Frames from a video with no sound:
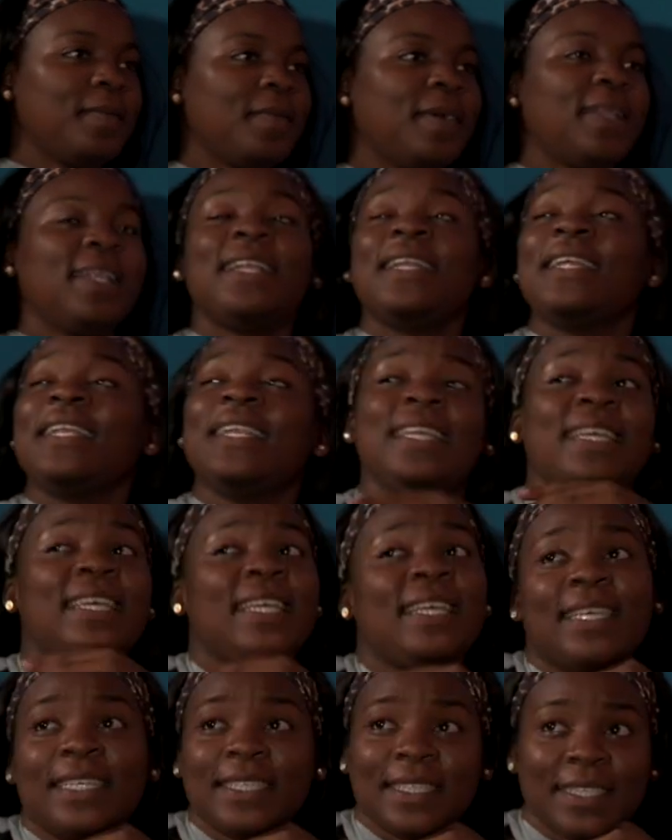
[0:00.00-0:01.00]
Man of the
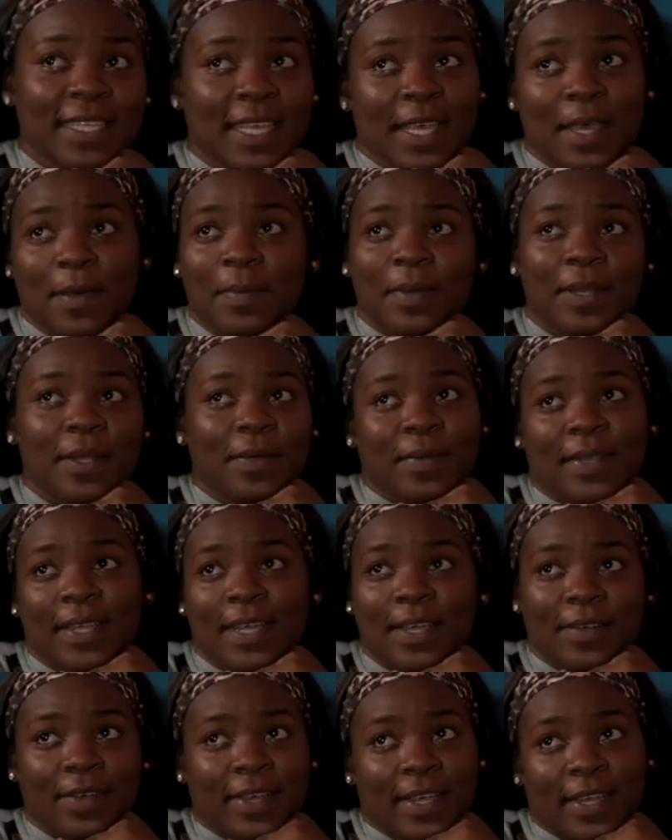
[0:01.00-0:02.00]
least, can't bother with
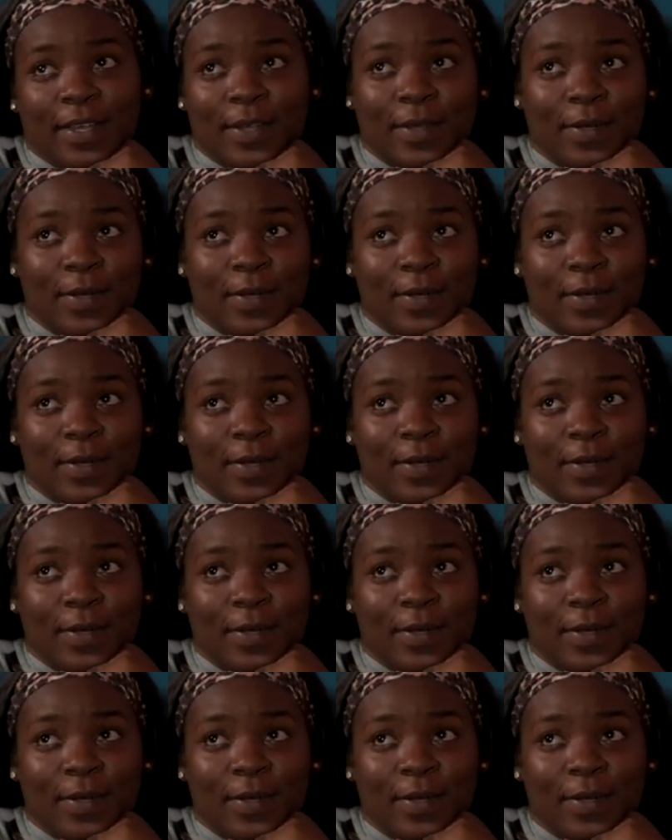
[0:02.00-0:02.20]
that right